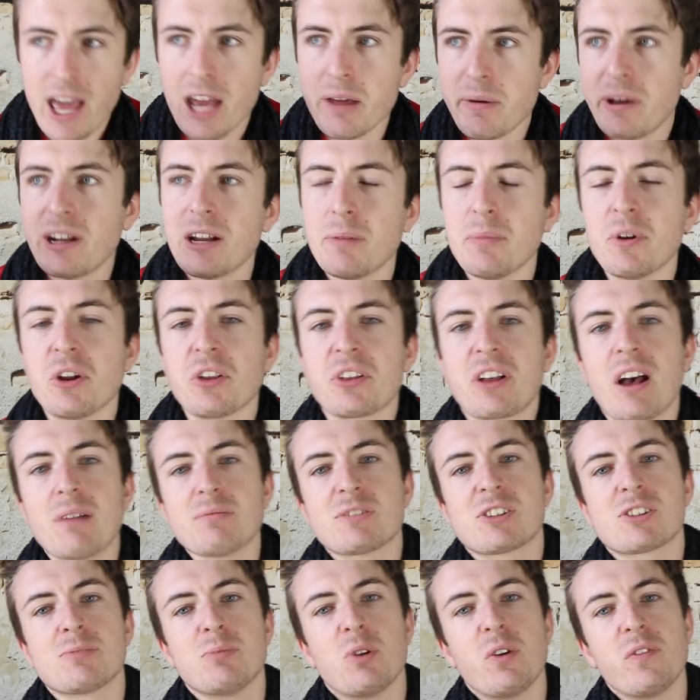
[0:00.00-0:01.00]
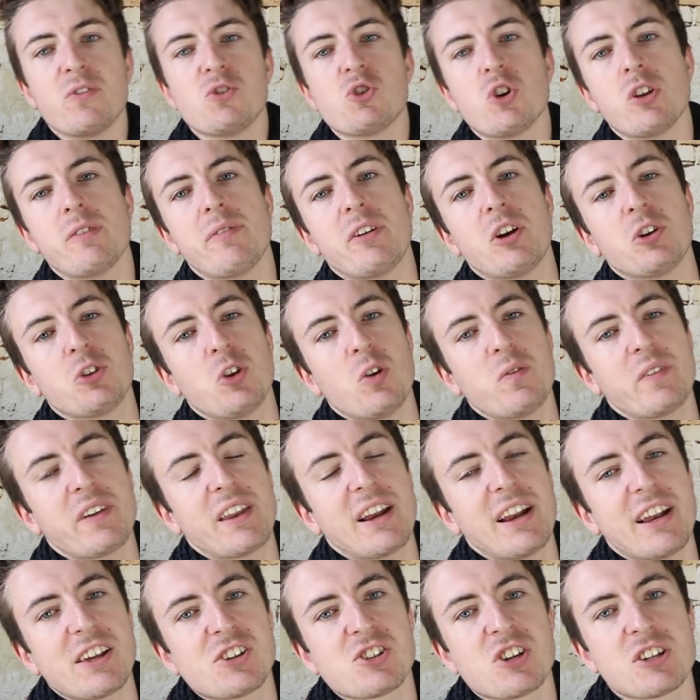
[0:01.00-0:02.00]
Anyway, let me know in the comments below if you enjoyed the video. Don't
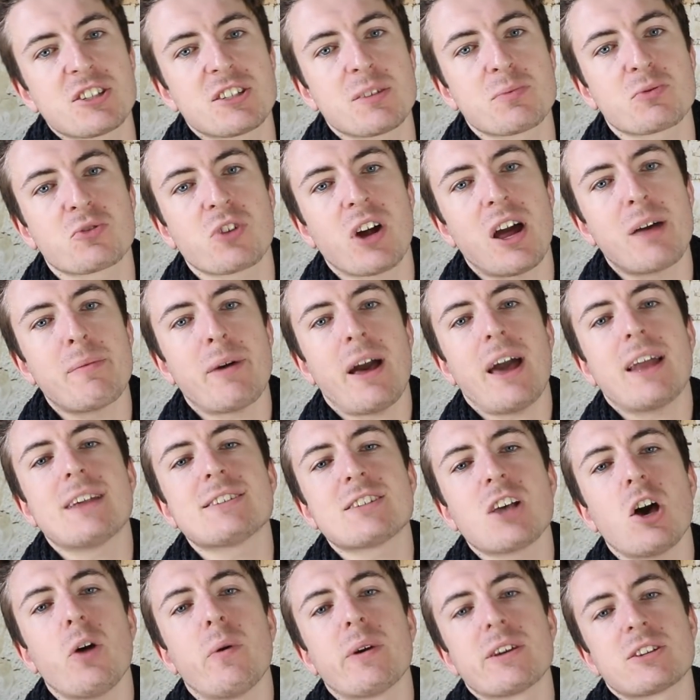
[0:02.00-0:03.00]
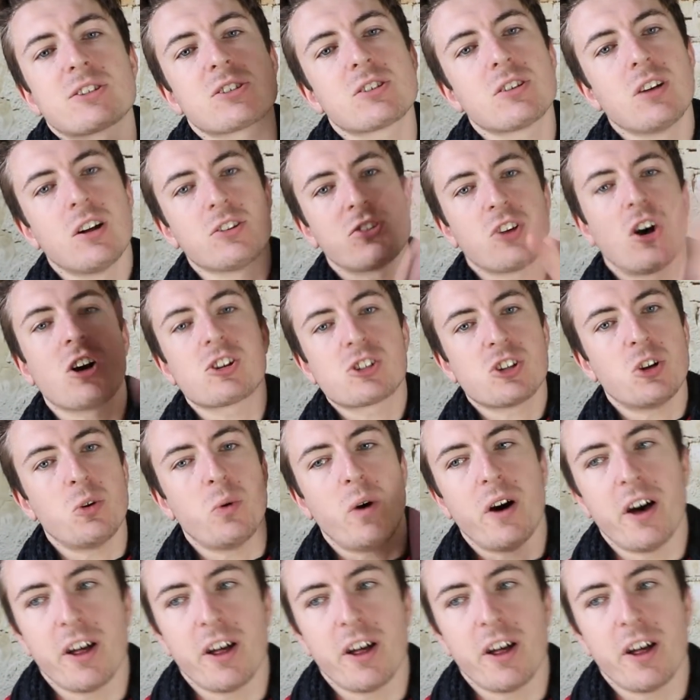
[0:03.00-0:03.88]
forget to like, share, and subscribe. And as always, I'll talk to you in a